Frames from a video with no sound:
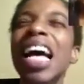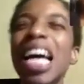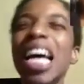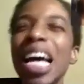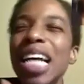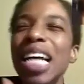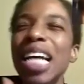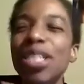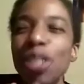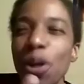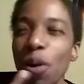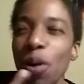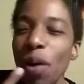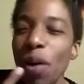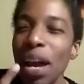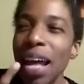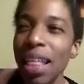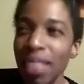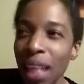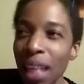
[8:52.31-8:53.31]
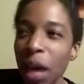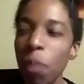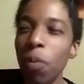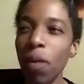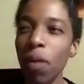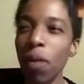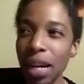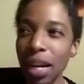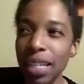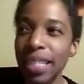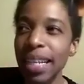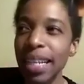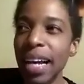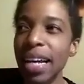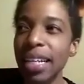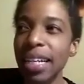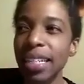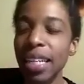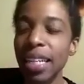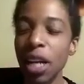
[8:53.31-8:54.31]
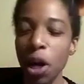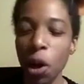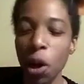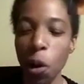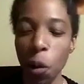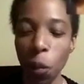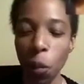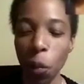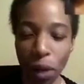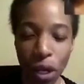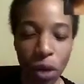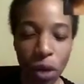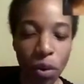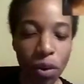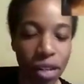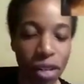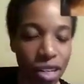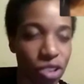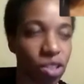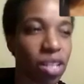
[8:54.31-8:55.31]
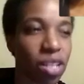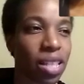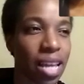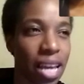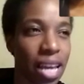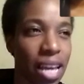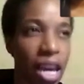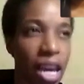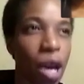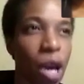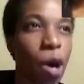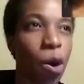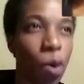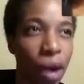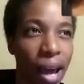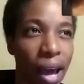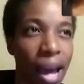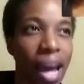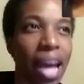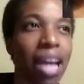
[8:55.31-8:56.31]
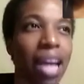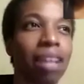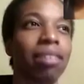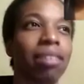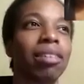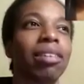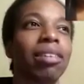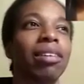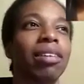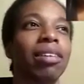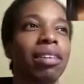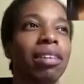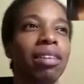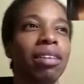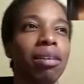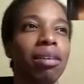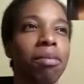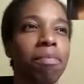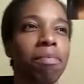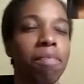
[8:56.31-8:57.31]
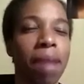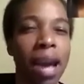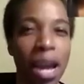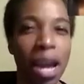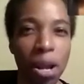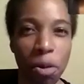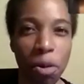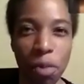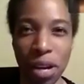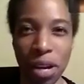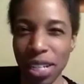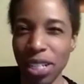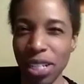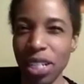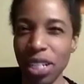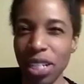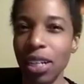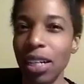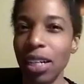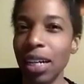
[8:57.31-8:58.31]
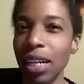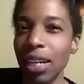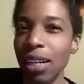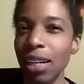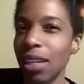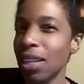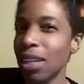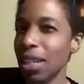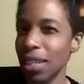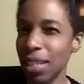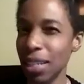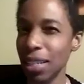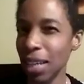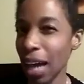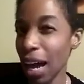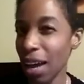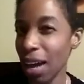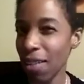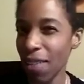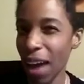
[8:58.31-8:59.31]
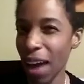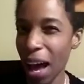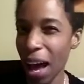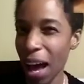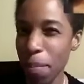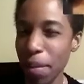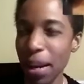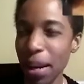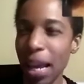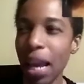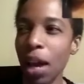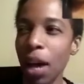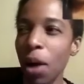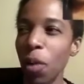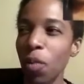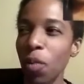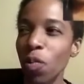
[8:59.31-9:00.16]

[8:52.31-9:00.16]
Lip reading: And so in that process, were you initially thinking, okay, Panaway is good. This is kind of happening.